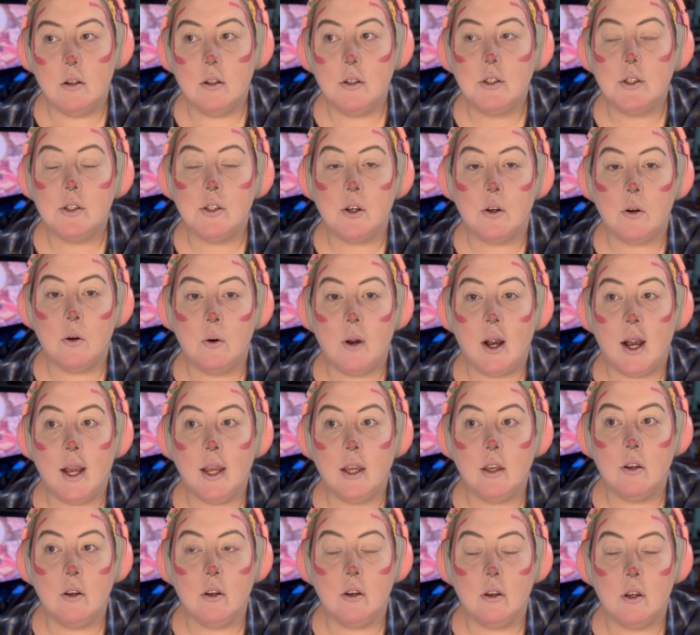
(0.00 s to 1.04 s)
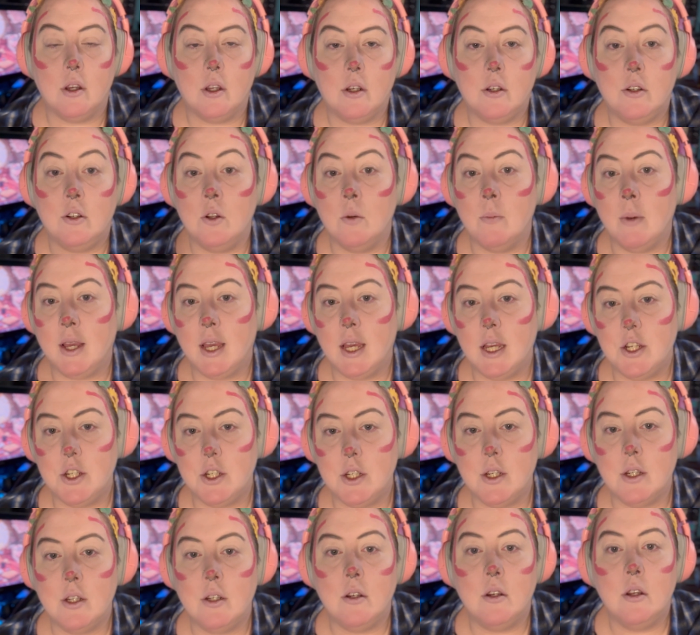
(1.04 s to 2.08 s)
So I could do my
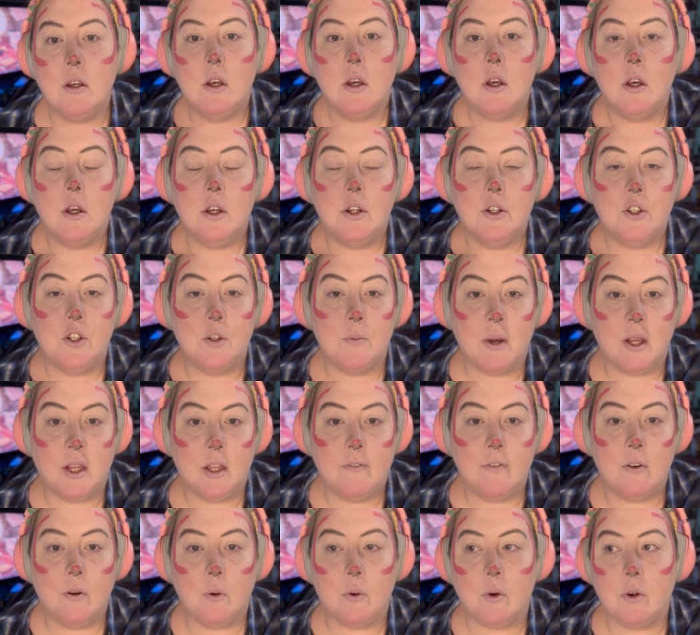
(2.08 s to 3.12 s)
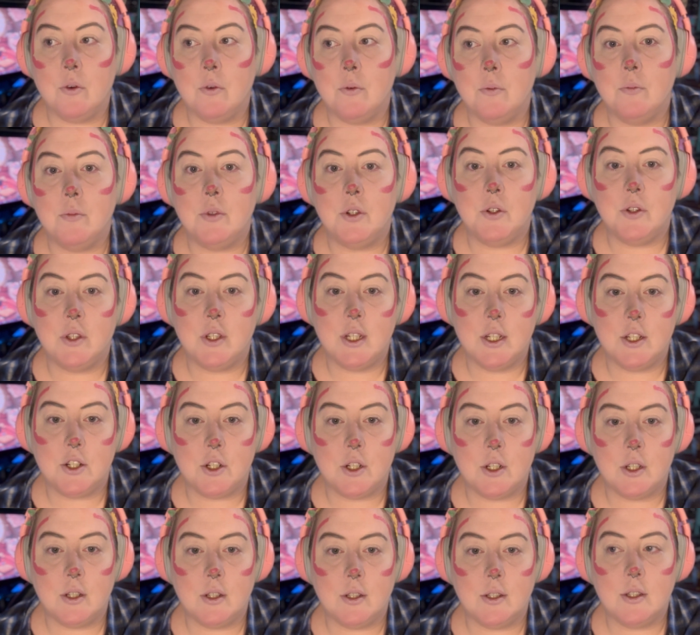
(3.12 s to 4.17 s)
kitchen, do my living room, do the
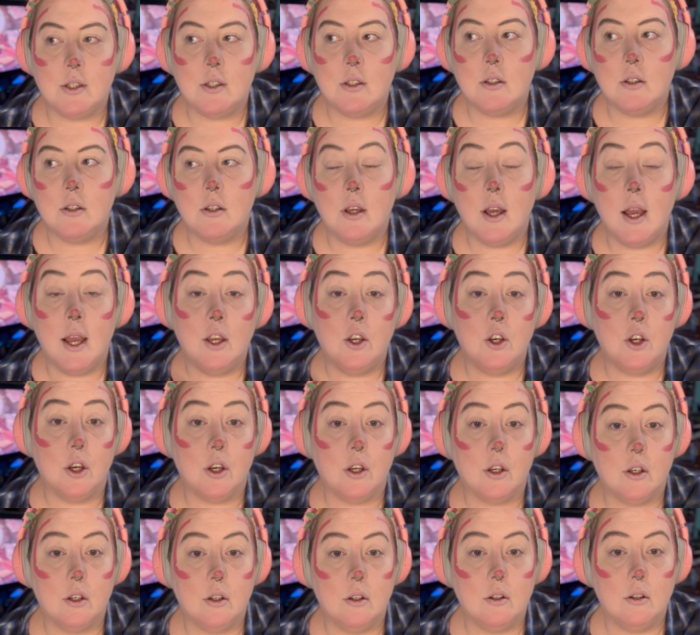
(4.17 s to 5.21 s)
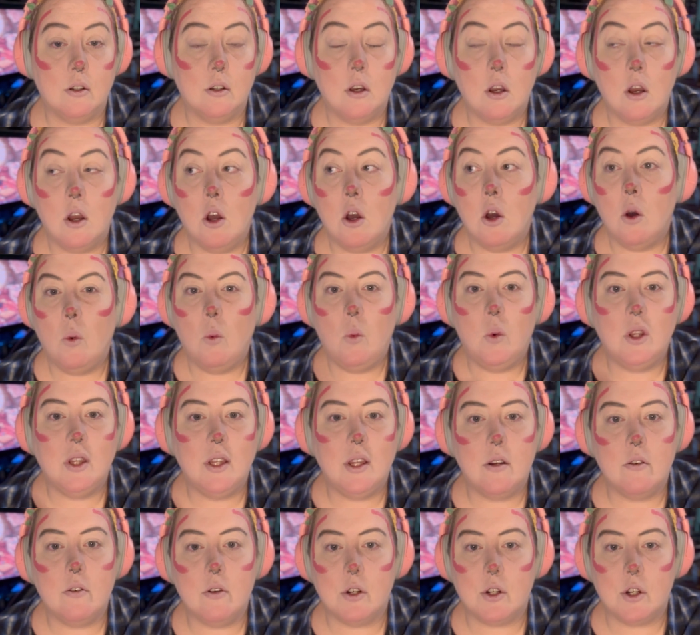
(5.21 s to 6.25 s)
dishes, and cook with
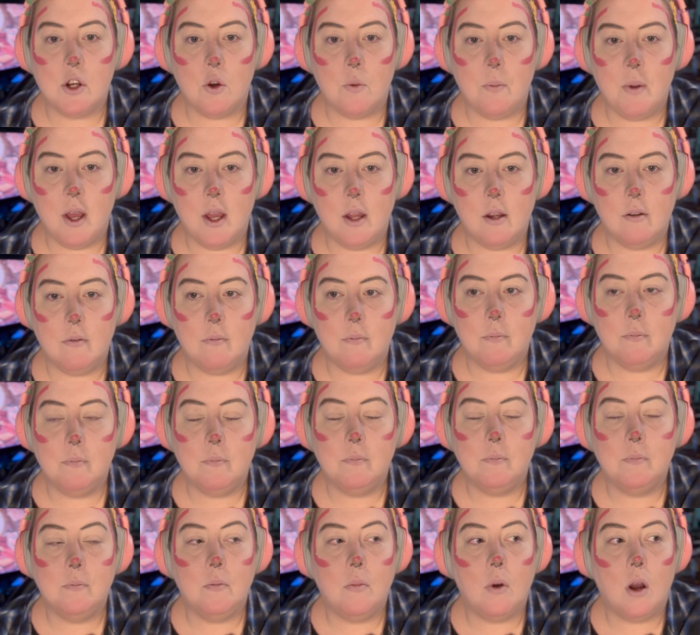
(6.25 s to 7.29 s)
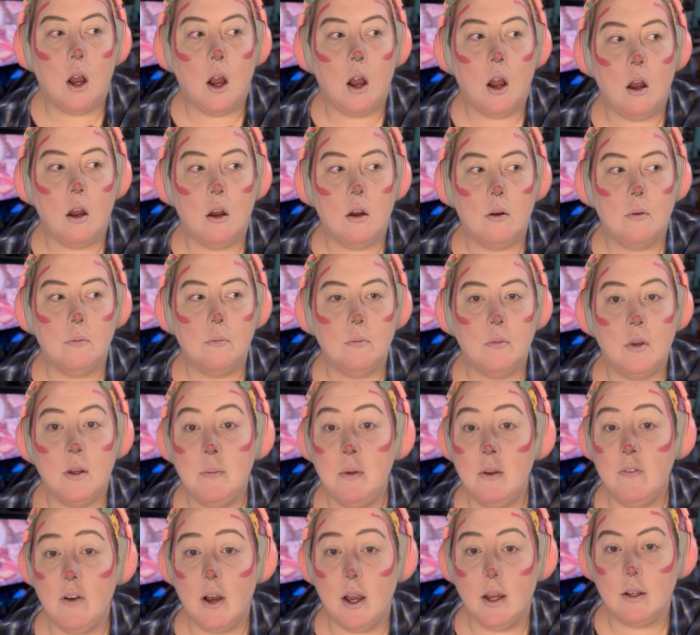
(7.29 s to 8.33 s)
little to no pain. It'd
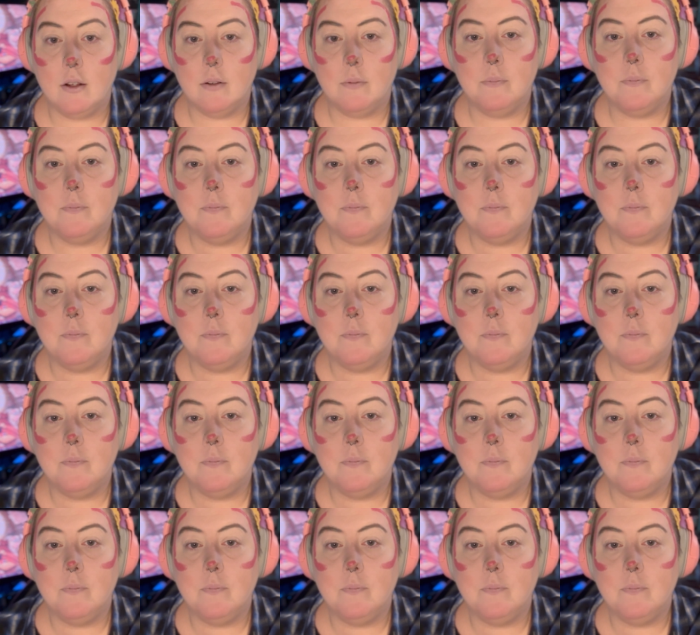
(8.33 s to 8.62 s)
be fine.